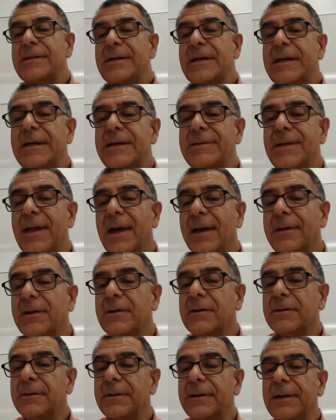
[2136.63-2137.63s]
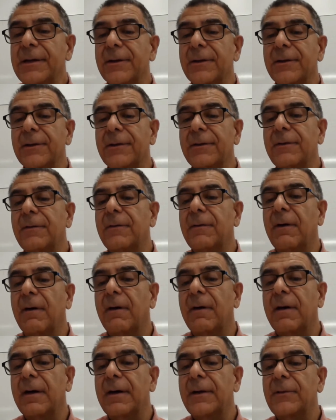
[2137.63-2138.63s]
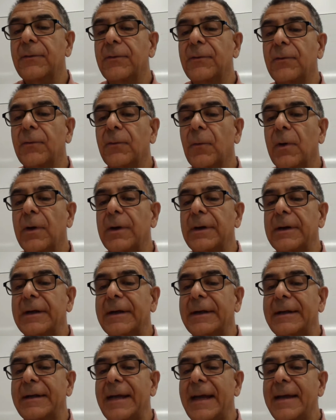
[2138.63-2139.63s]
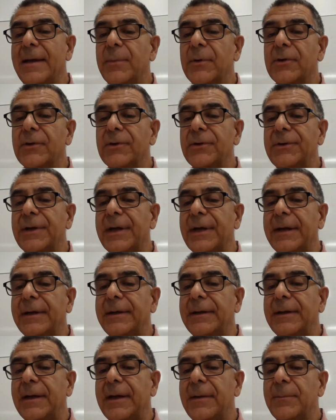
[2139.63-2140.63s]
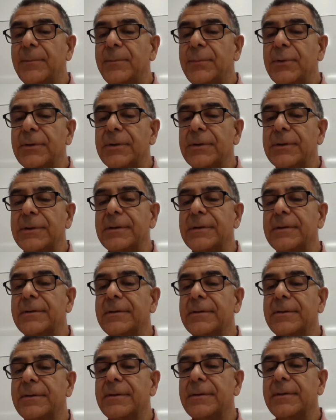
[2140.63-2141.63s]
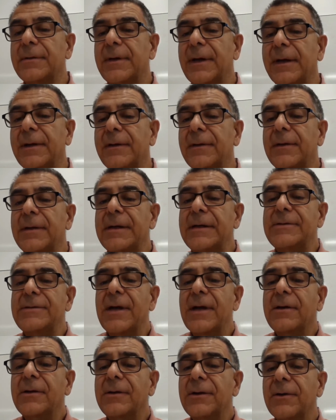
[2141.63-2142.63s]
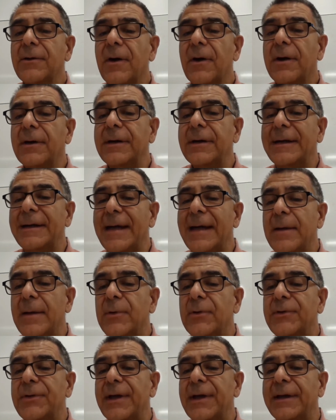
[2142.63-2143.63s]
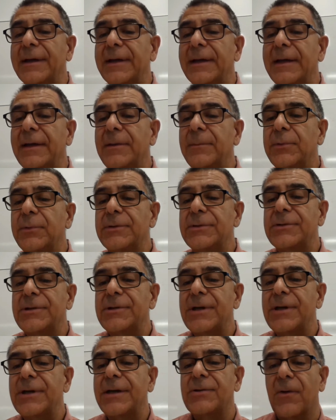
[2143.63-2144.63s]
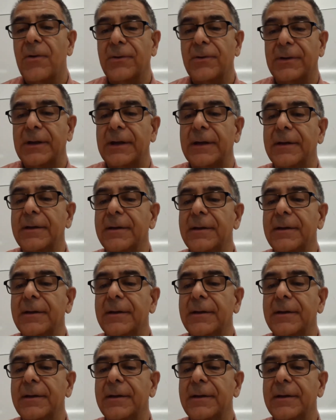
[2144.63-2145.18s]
he's not clear on what enabled and input, and he's not clear on enabled and input change only.